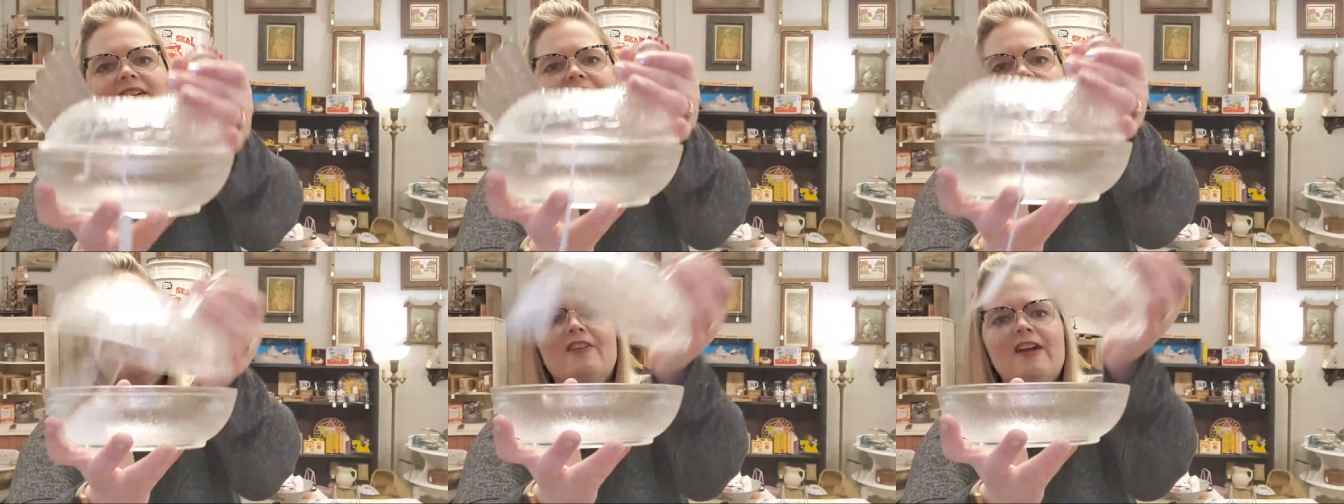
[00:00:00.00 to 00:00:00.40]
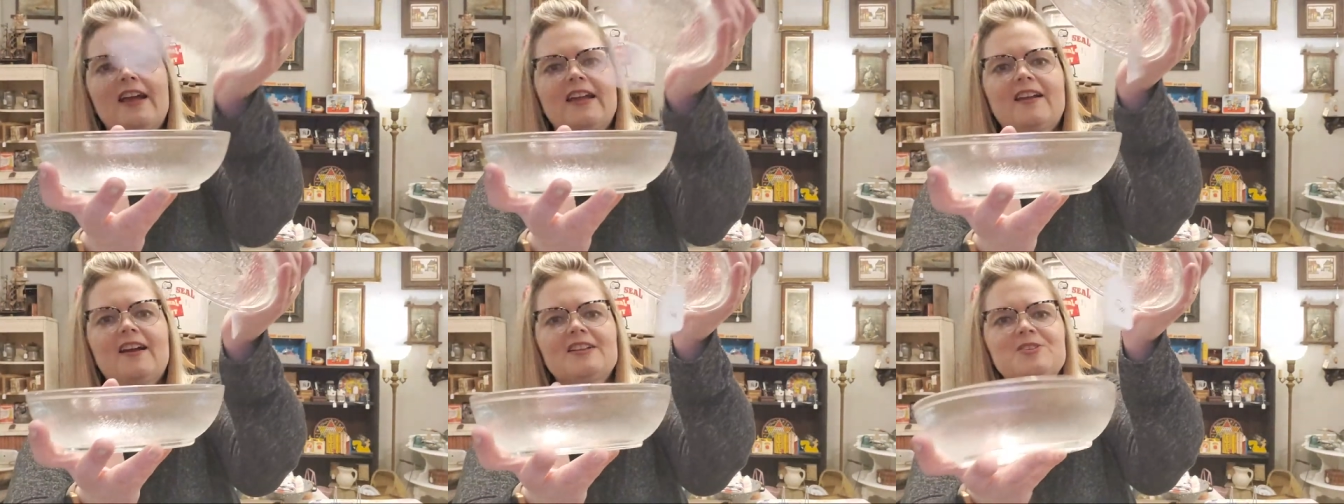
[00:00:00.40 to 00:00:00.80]
All right,
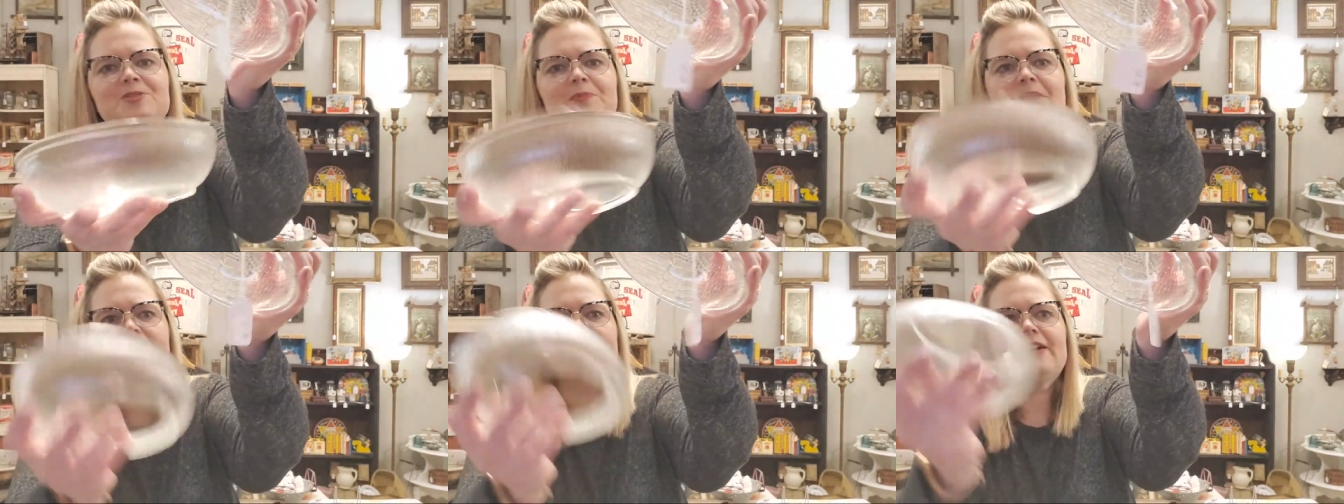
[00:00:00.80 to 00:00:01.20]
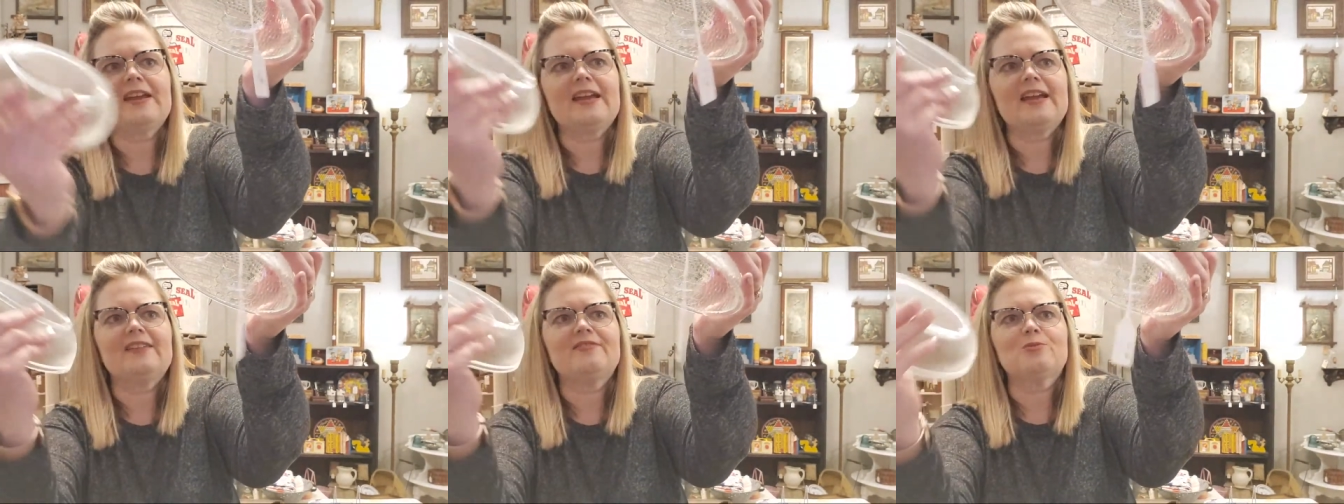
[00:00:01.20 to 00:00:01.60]
gotcha,
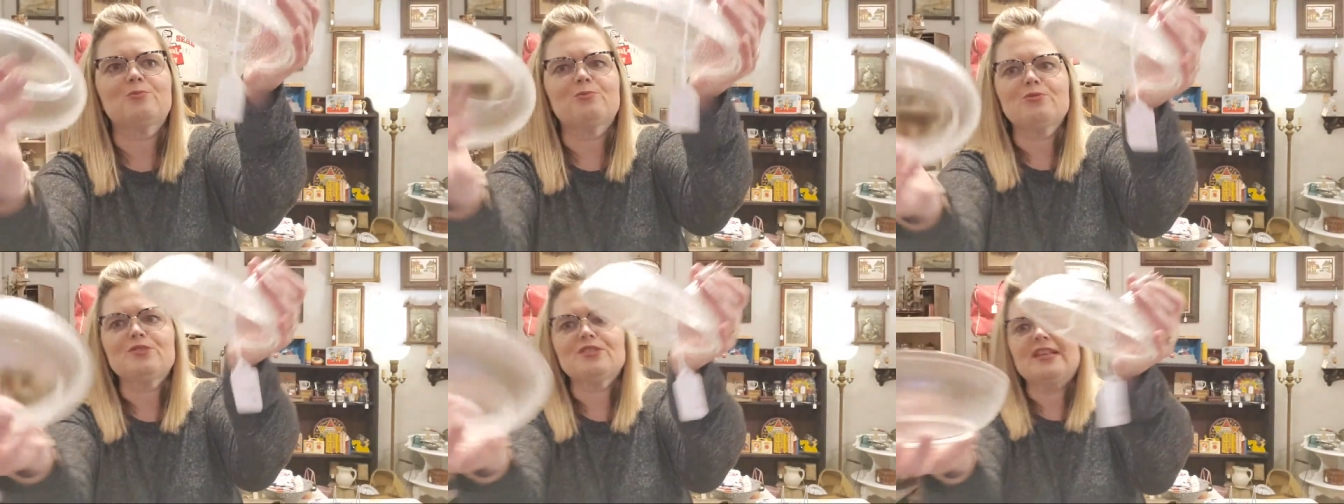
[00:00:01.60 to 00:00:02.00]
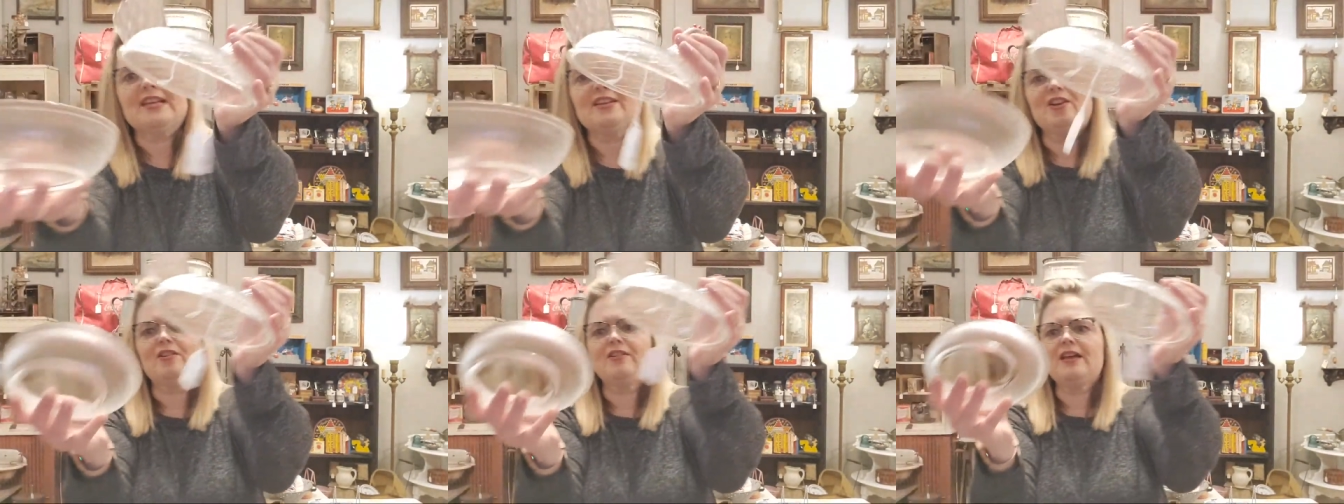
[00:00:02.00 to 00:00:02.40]
Marianne. The roost
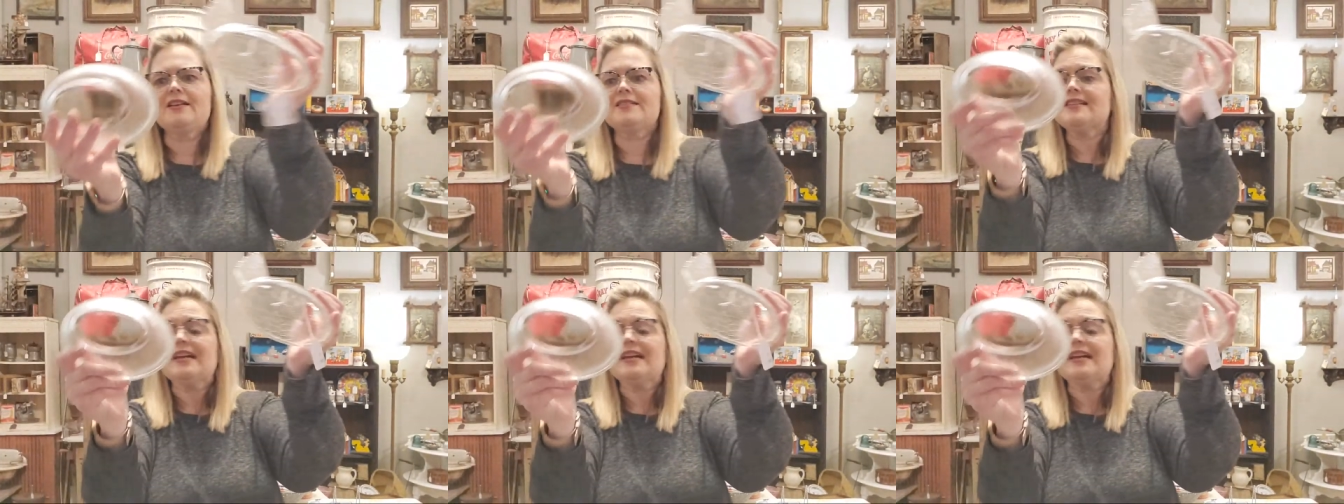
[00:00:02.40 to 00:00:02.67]
hen on this,